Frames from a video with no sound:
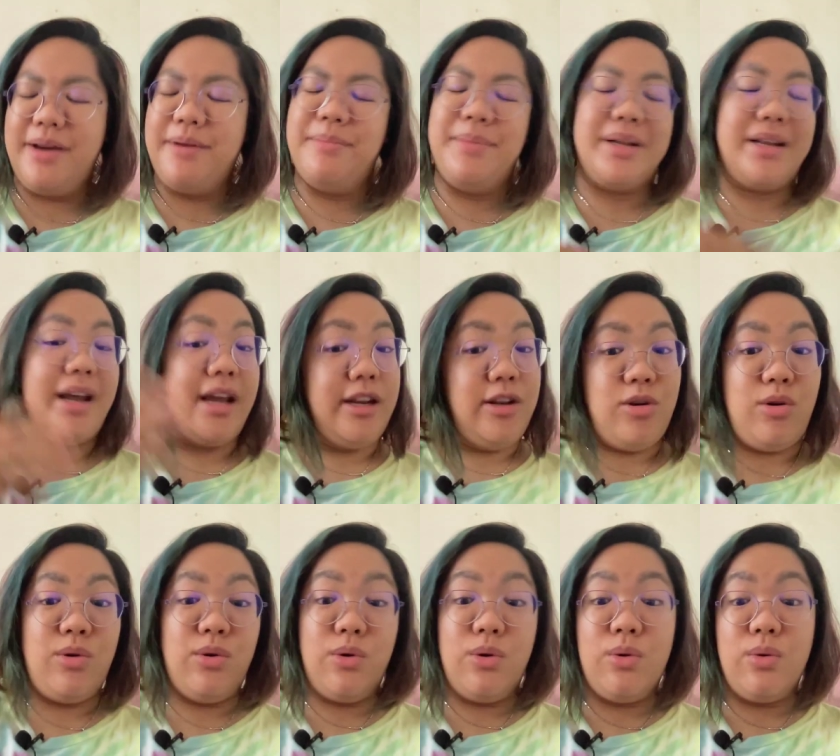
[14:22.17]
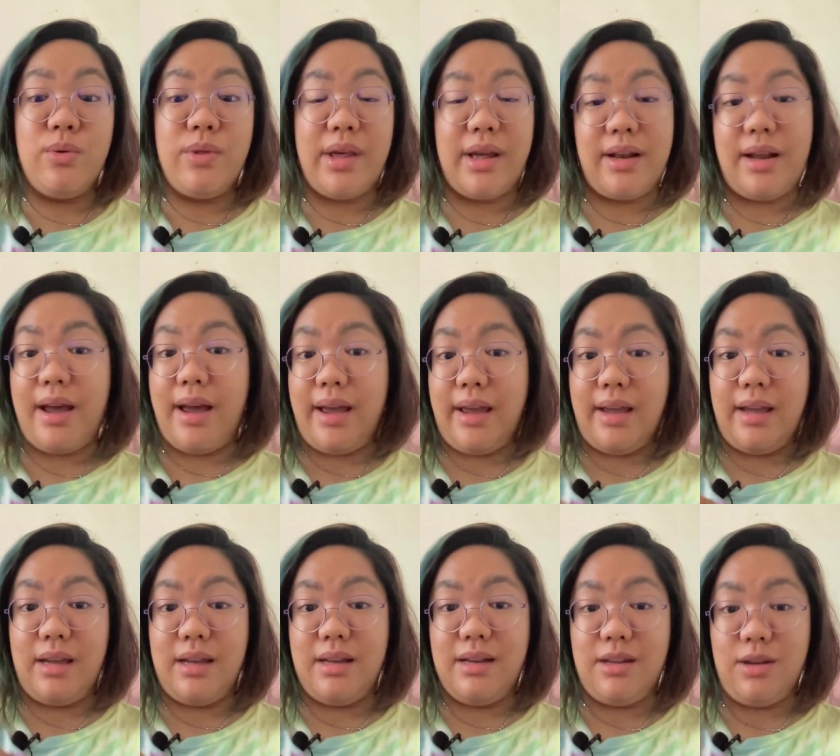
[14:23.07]
But I know that
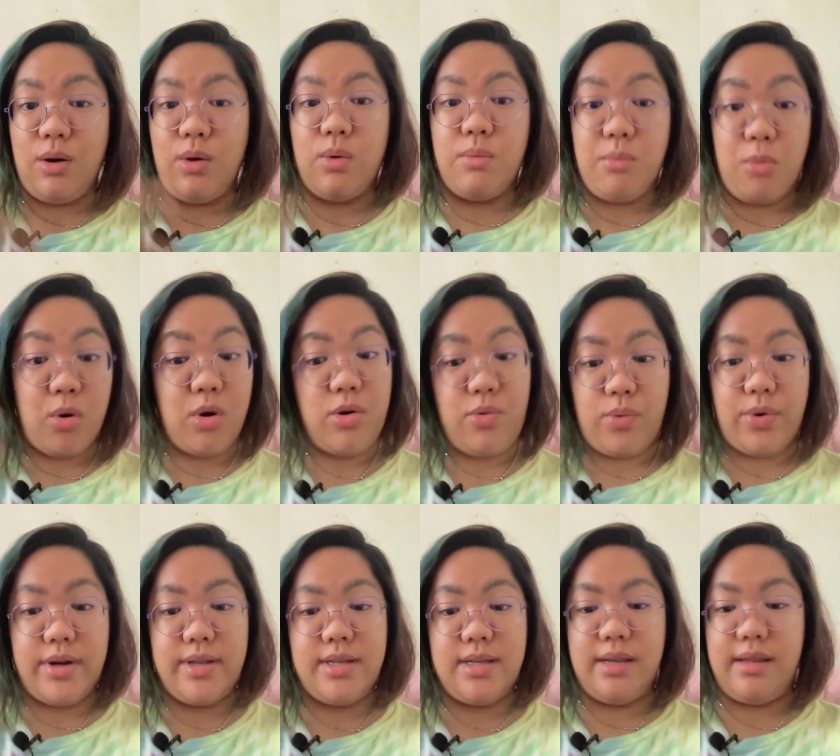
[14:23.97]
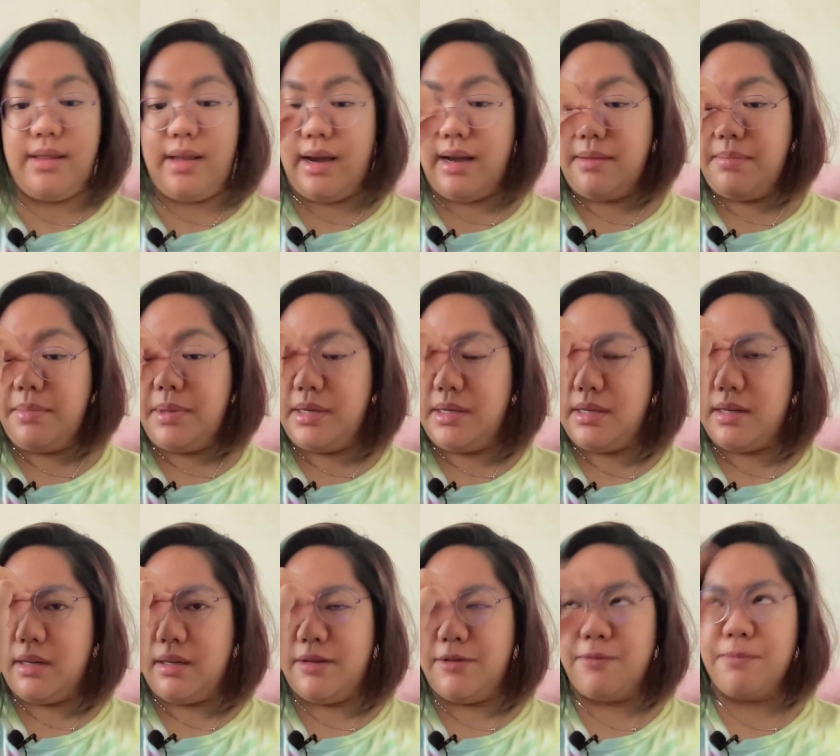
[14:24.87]
I know more words than that based
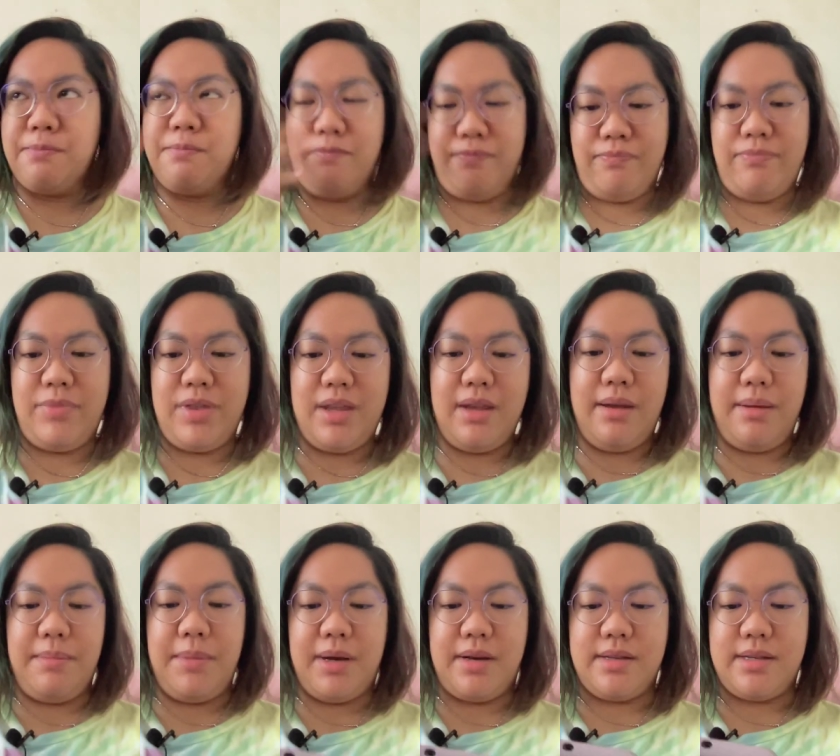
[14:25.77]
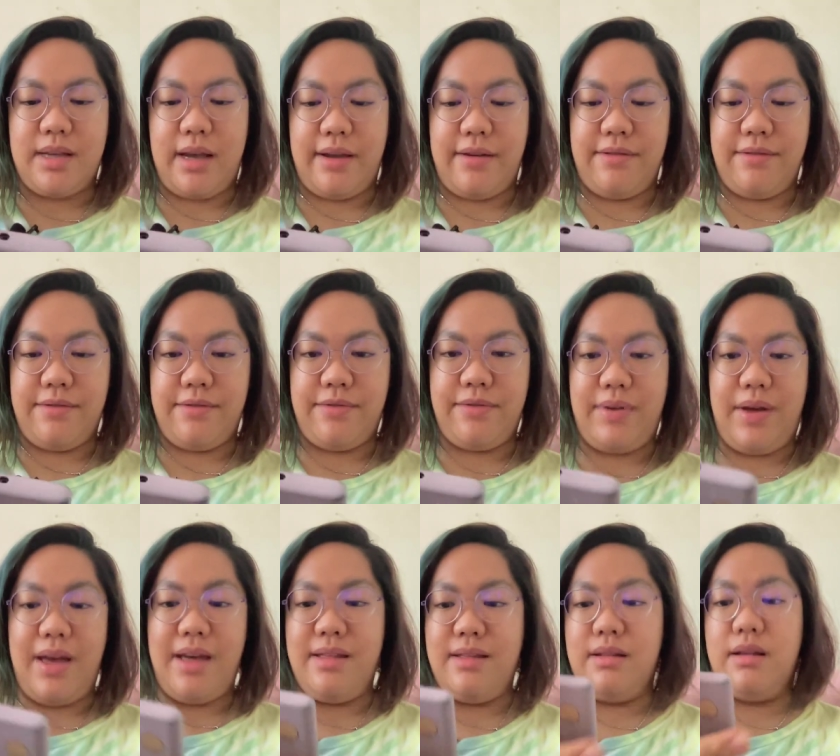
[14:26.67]
on, because I've,
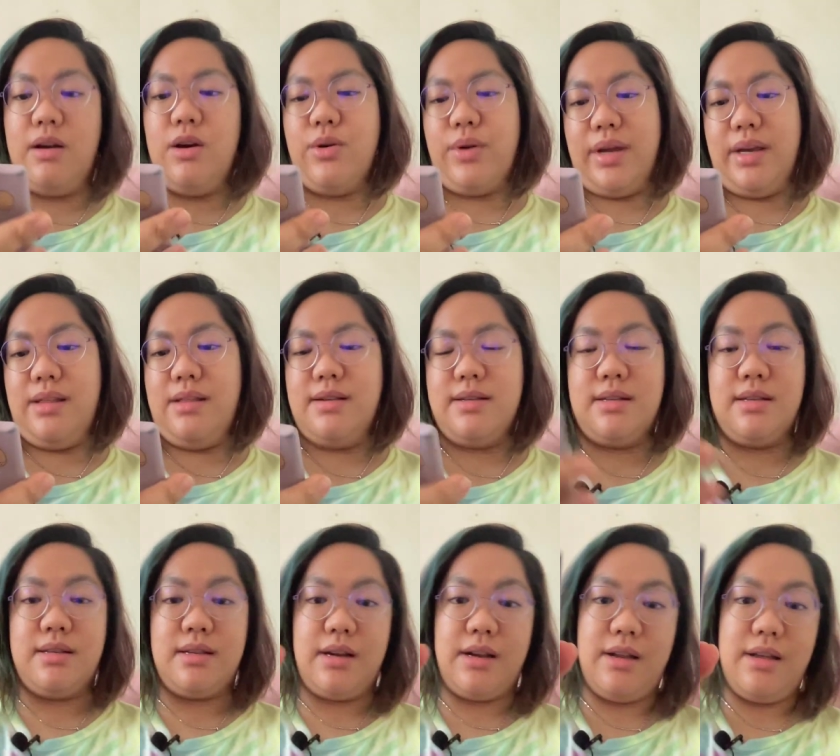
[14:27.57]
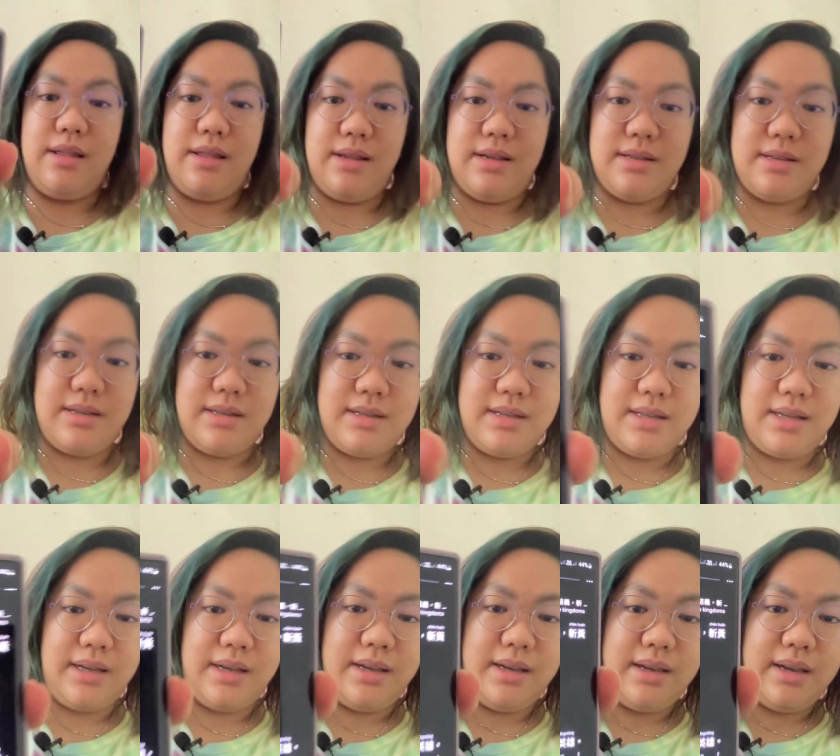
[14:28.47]
and okay, this is this,
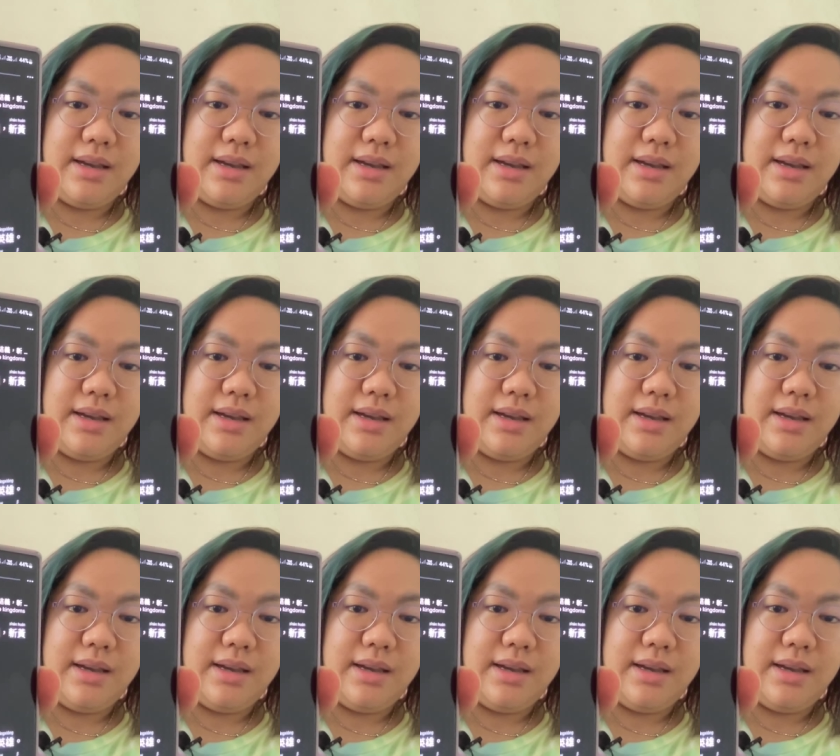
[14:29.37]
see,